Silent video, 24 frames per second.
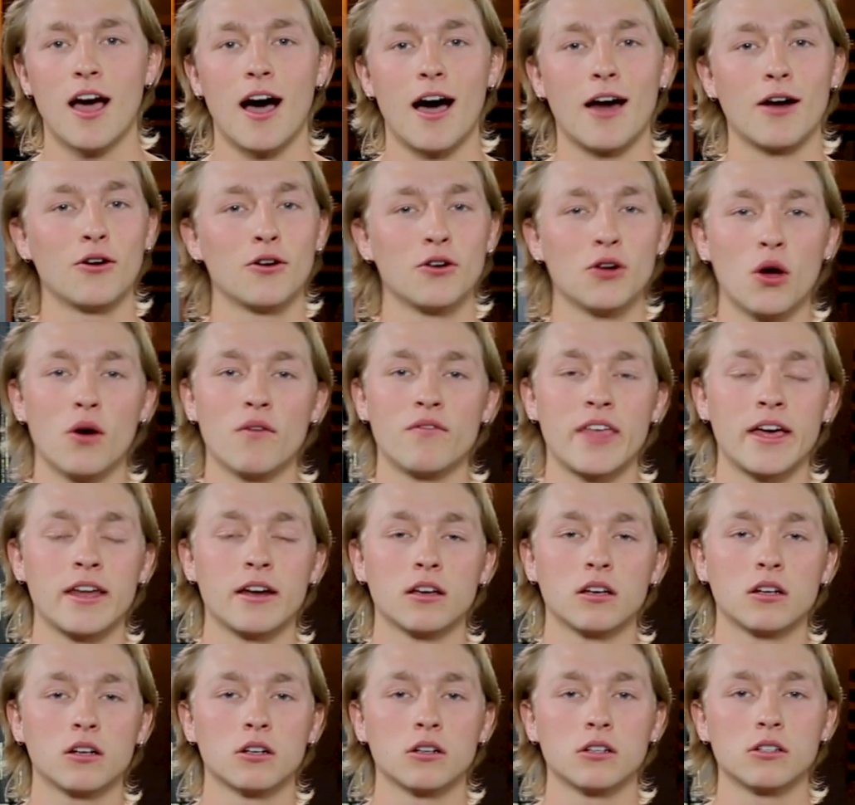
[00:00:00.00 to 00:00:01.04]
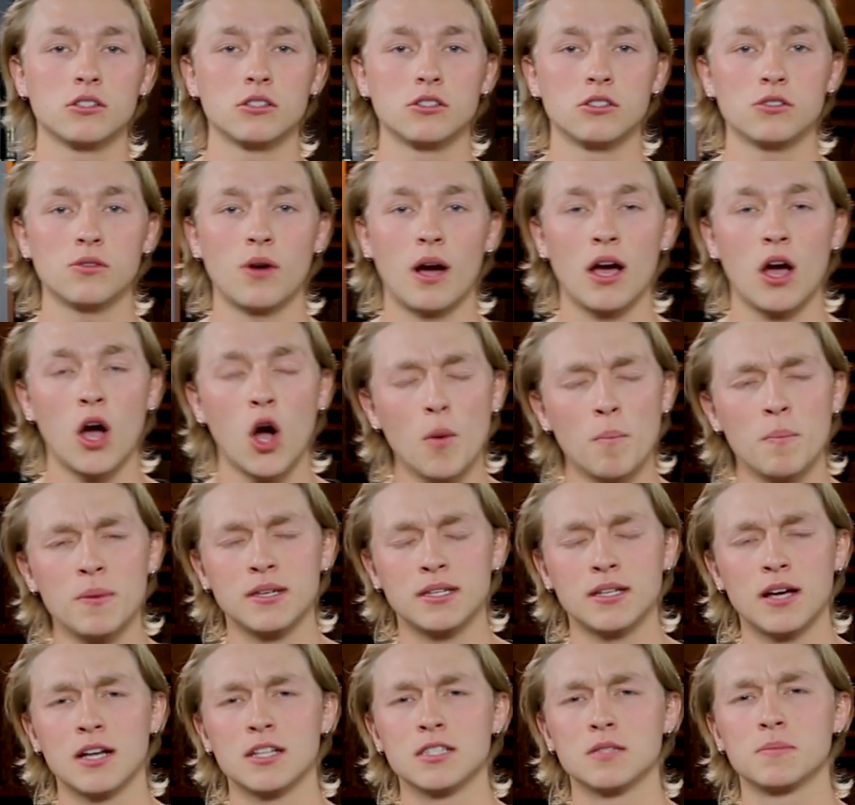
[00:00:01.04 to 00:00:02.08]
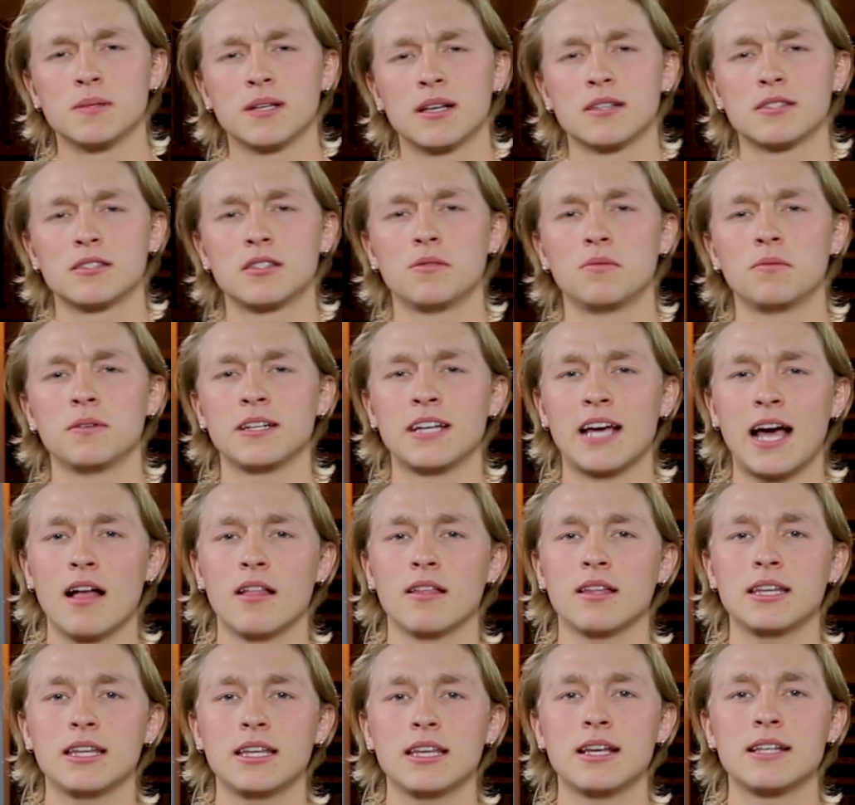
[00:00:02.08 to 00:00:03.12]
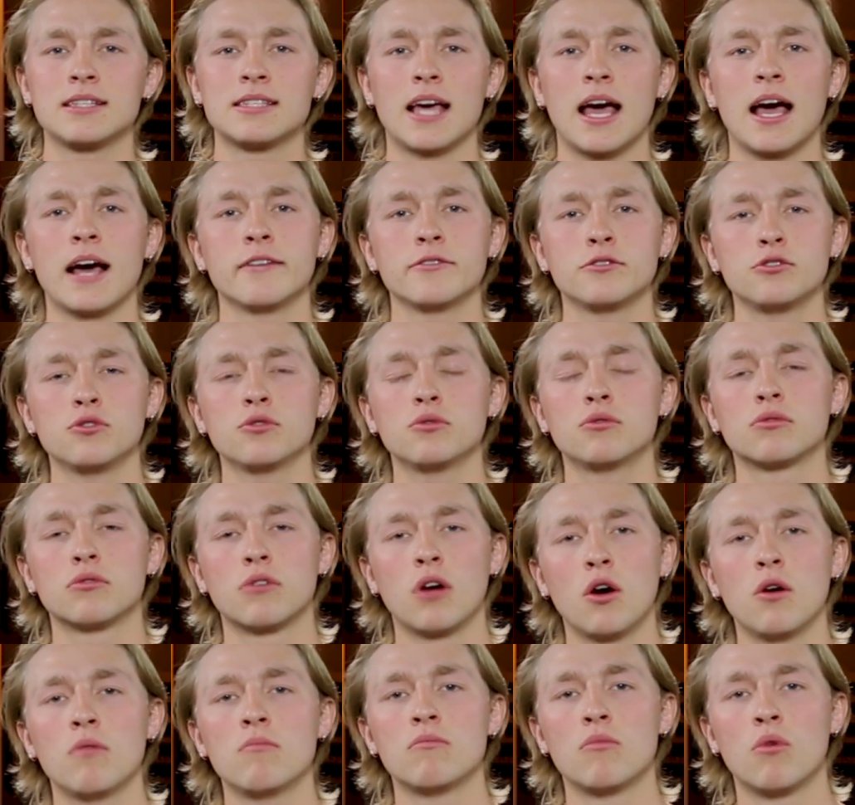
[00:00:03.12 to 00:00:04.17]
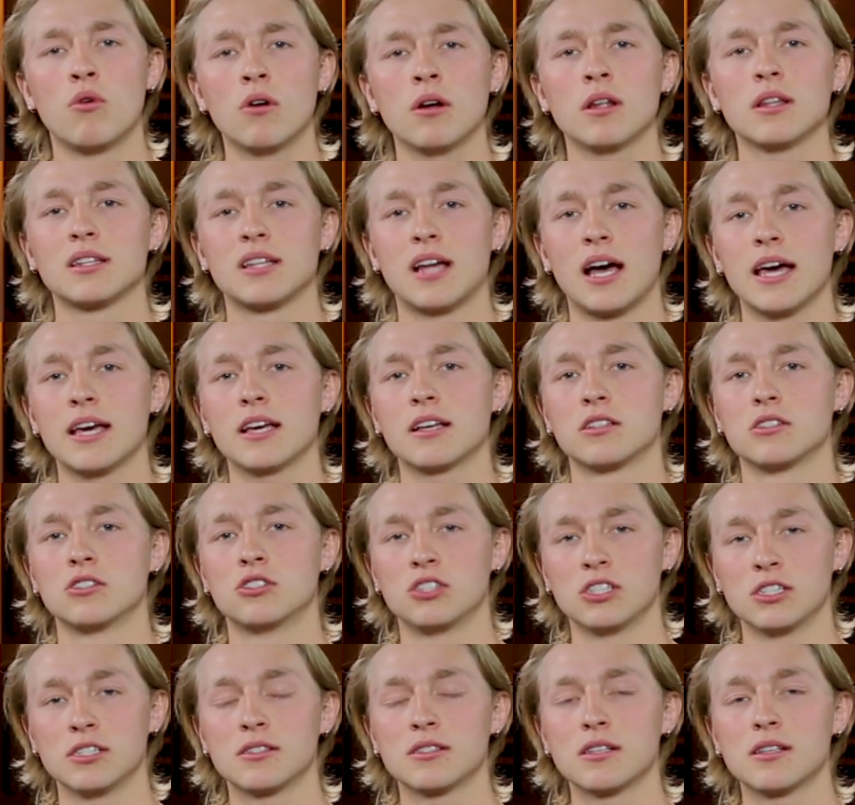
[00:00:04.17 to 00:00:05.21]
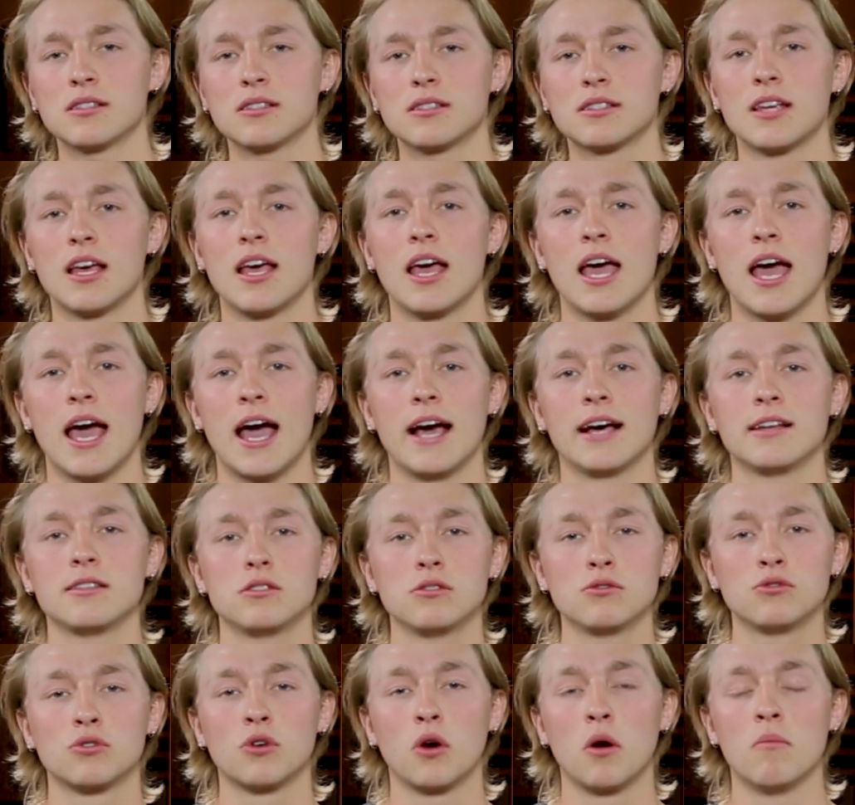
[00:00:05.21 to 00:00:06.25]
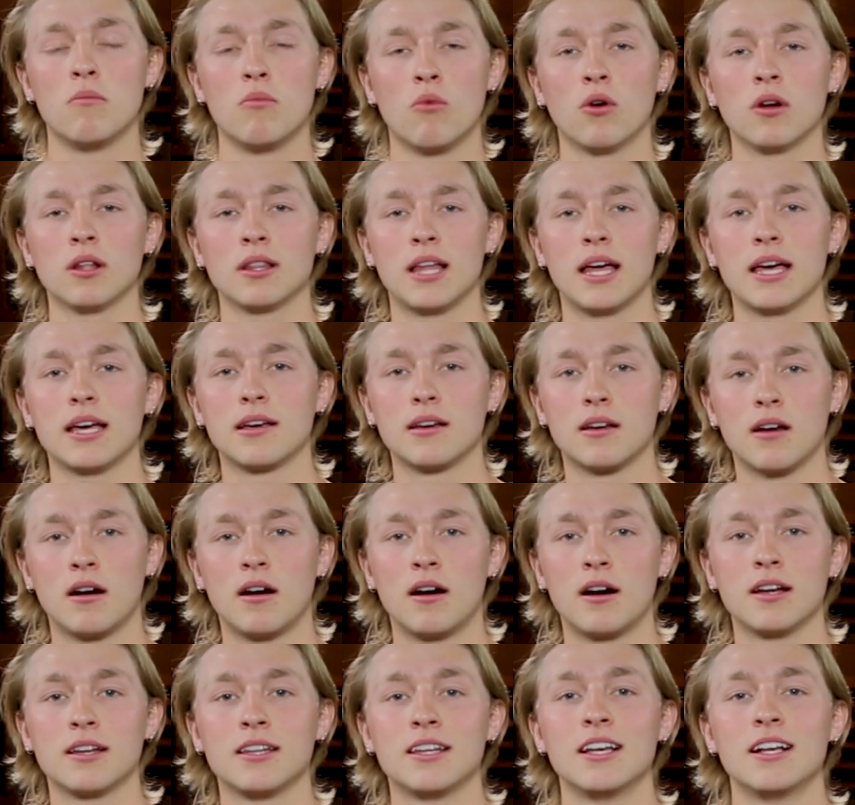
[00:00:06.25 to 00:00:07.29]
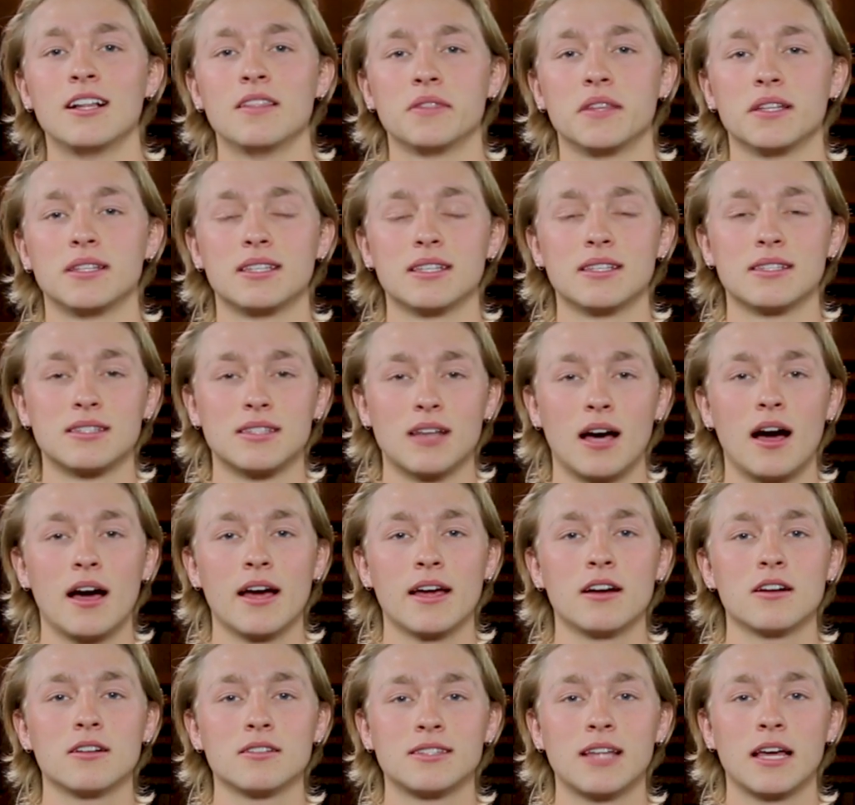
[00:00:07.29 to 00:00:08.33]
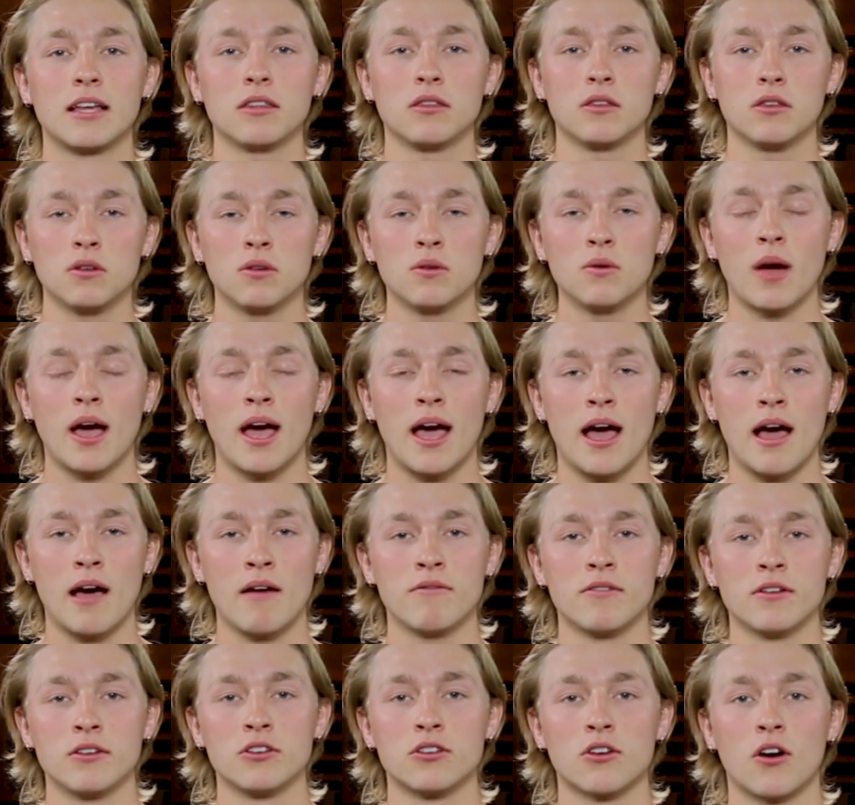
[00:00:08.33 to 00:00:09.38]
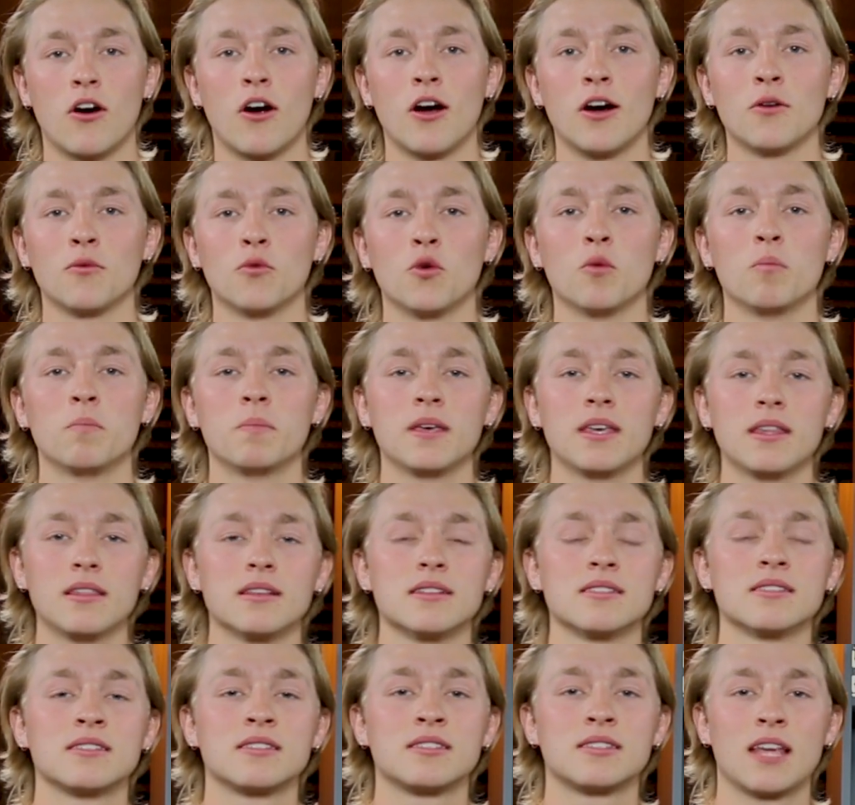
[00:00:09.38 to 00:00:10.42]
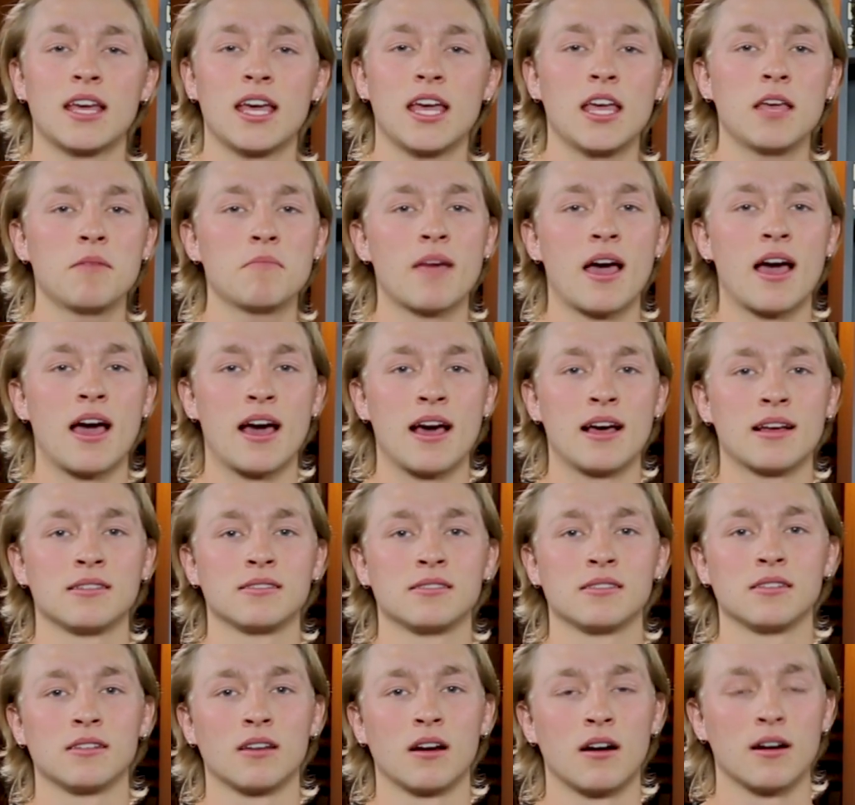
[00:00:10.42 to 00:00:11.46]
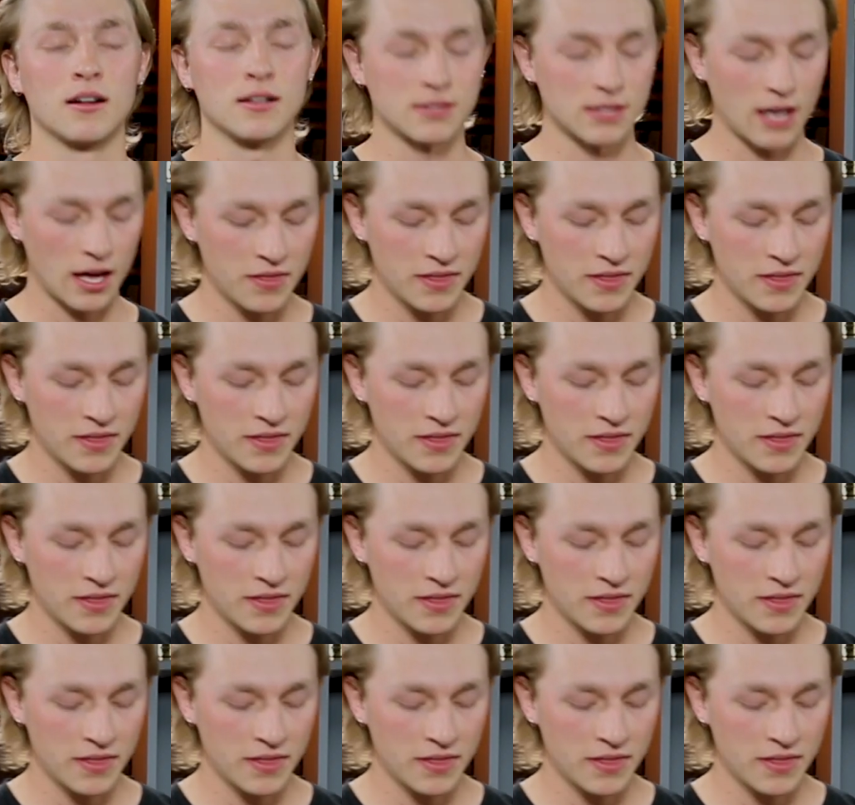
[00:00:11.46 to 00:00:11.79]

I don't know if that encourages you. I hope it does, because the reality is, as you grow more like Jesus, as you grow more like God, the desires that you have in your heart will be the same as God's.